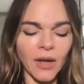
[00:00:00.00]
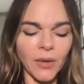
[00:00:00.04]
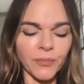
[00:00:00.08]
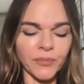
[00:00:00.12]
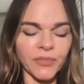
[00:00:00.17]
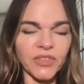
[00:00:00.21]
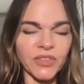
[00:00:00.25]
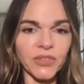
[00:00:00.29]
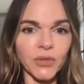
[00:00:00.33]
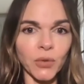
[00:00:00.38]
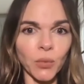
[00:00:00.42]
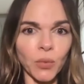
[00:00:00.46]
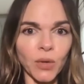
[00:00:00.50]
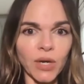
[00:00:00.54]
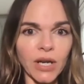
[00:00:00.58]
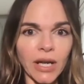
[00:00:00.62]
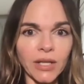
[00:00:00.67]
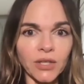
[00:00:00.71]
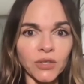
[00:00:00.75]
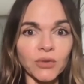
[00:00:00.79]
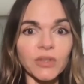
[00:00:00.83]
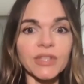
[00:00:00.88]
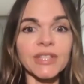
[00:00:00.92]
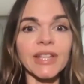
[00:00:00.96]
So what I
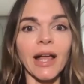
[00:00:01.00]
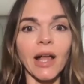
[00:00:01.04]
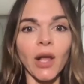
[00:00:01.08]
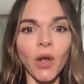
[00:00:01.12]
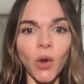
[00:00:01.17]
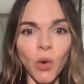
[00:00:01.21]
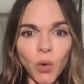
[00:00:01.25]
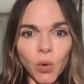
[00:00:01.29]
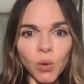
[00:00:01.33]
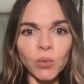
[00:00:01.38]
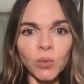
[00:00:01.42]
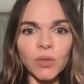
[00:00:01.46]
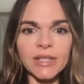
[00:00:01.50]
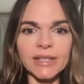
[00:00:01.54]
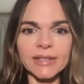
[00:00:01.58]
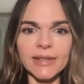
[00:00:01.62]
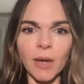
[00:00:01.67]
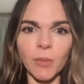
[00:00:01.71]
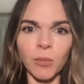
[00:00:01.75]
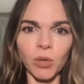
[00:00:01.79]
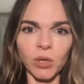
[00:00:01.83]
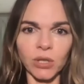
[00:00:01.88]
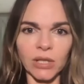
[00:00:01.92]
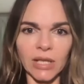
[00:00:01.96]
do is I always
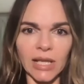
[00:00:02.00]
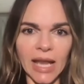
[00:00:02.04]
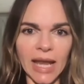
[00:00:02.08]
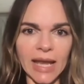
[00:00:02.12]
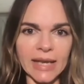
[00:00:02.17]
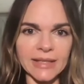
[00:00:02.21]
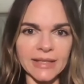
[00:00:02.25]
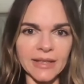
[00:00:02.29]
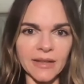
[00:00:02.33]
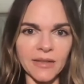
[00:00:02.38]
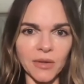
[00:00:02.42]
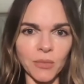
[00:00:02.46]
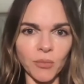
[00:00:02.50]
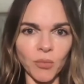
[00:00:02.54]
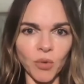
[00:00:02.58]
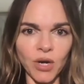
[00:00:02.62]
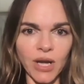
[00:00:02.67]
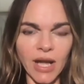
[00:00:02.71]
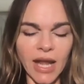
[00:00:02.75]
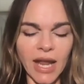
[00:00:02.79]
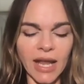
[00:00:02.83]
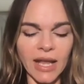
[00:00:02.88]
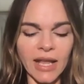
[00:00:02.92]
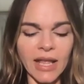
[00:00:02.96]
double cleanse in the
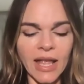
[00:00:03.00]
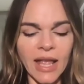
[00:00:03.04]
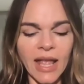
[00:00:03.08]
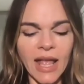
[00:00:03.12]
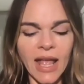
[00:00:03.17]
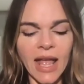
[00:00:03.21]
morning,